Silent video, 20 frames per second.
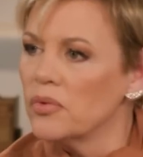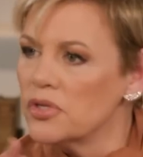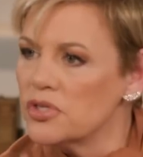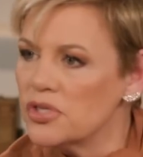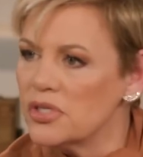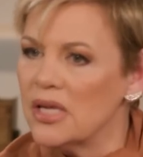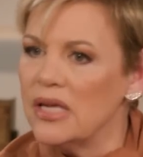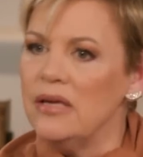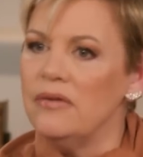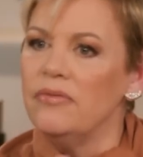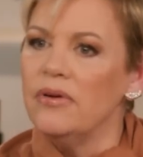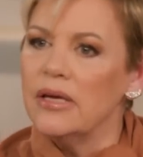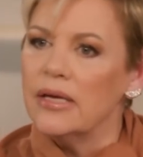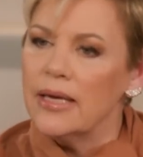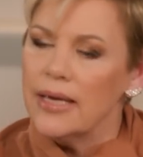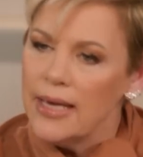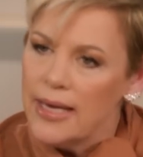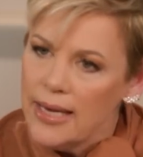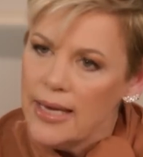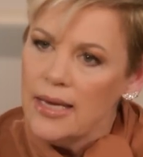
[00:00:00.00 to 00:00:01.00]
receiving
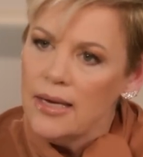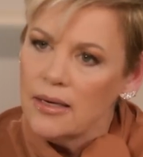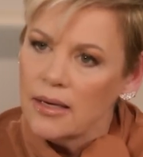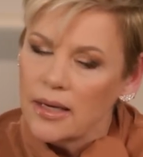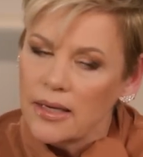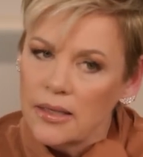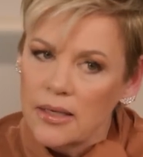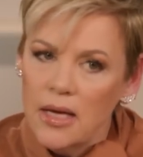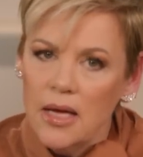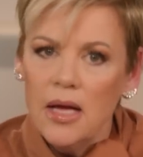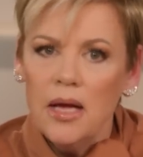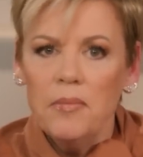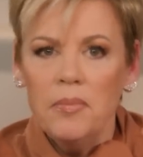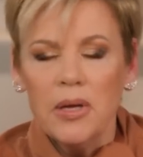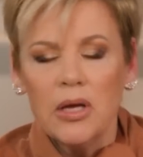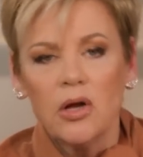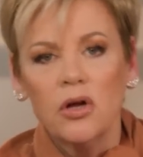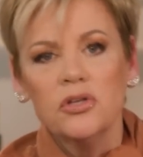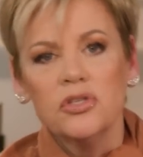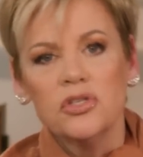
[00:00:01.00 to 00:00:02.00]
healing
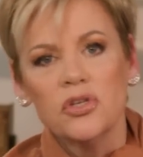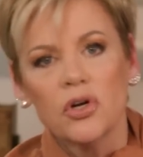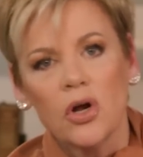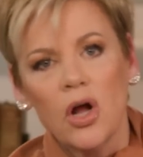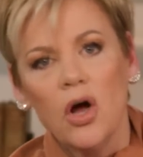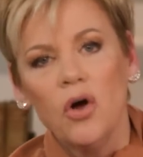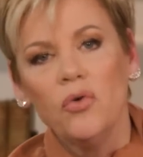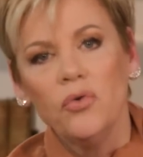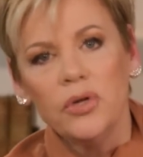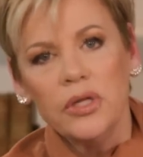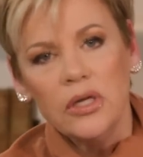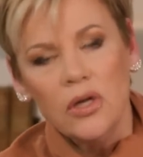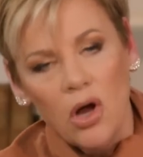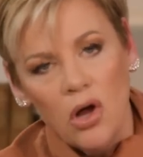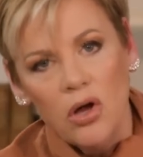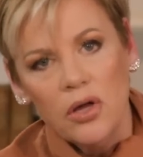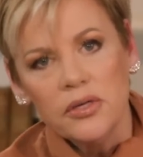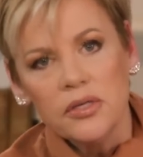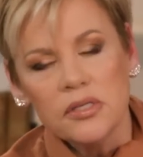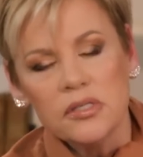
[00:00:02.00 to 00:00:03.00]
because they're holding
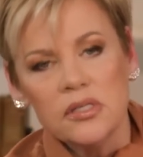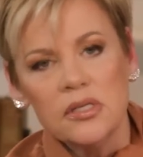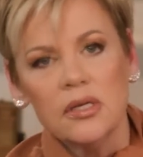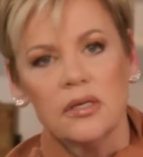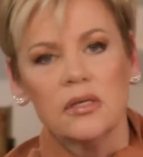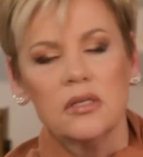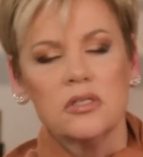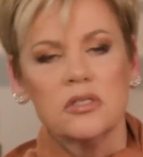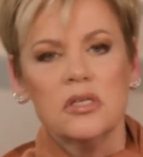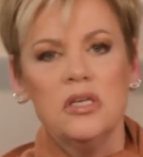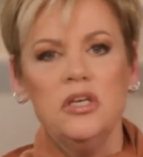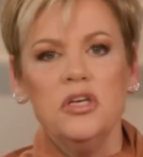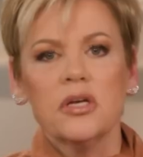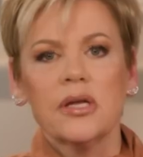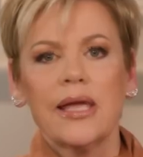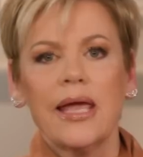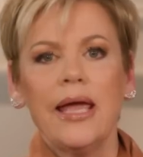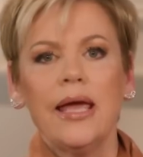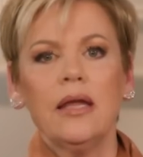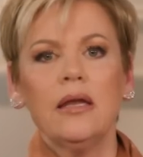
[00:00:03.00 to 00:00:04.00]
on to sickness. See, you
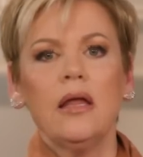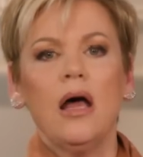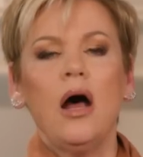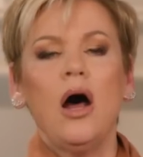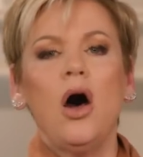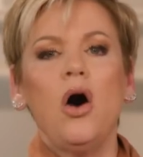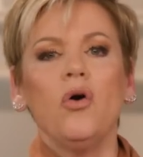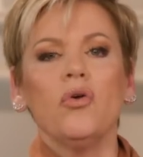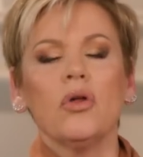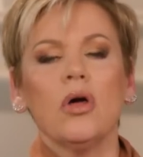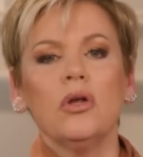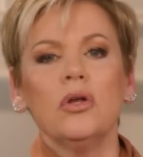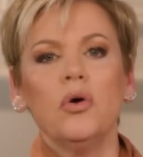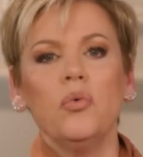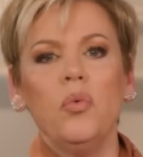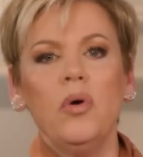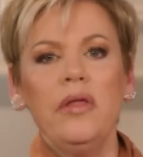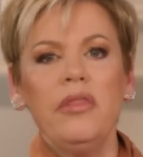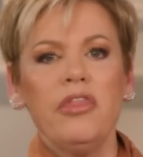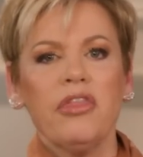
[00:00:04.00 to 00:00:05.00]
can't hold on to
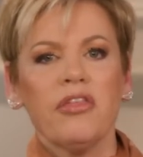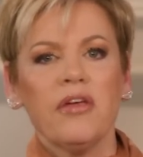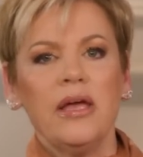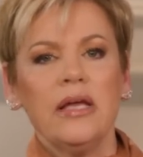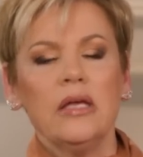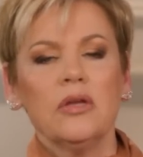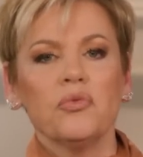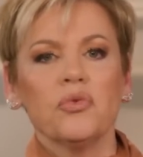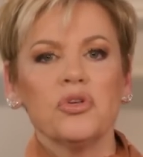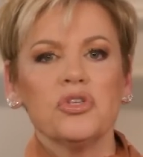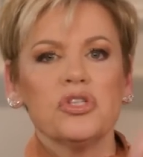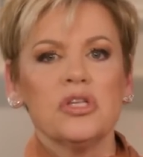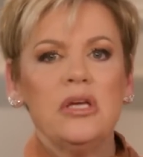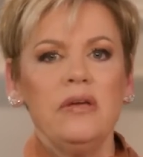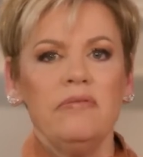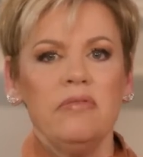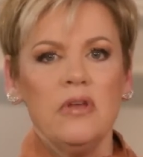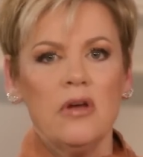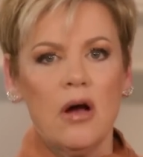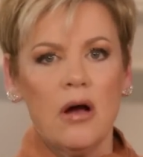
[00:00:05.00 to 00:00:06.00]
one thing and
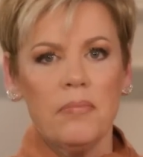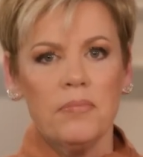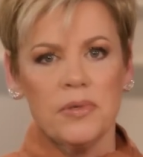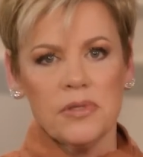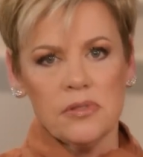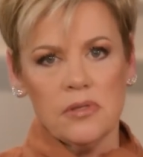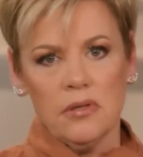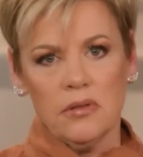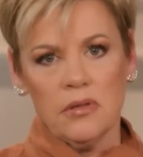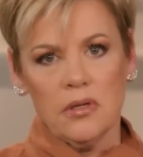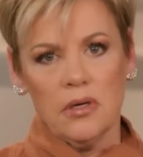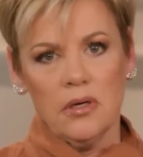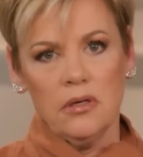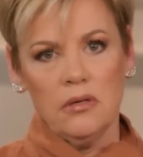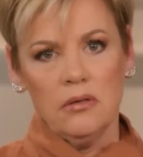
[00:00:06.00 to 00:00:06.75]
receive the opposite thing.